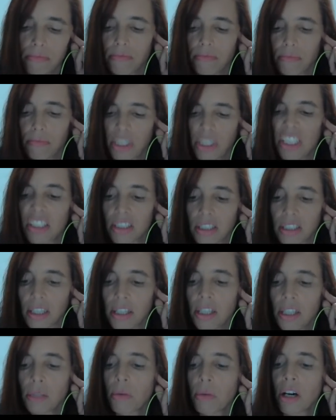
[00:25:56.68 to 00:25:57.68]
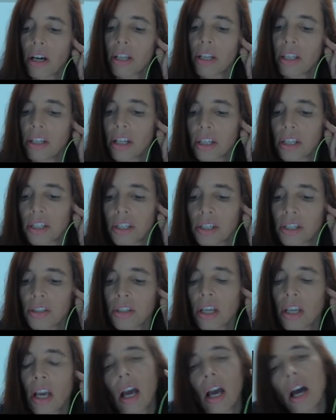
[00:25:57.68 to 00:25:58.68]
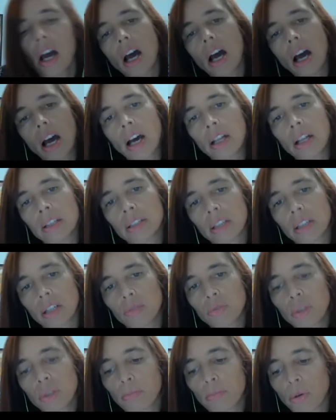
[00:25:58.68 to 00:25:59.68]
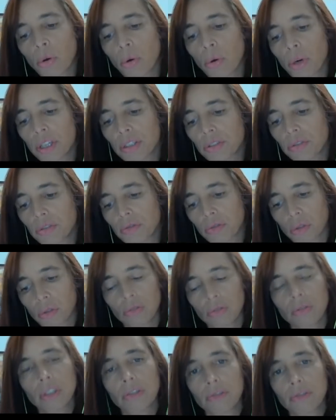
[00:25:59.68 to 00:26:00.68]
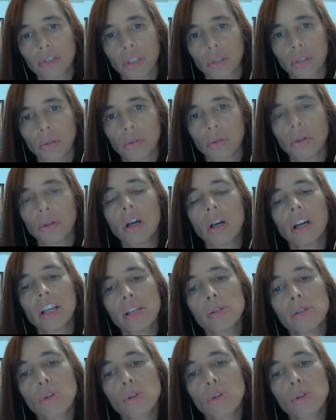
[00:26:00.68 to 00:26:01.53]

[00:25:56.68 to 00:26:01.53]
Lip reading: be seen by the others, and a report for review is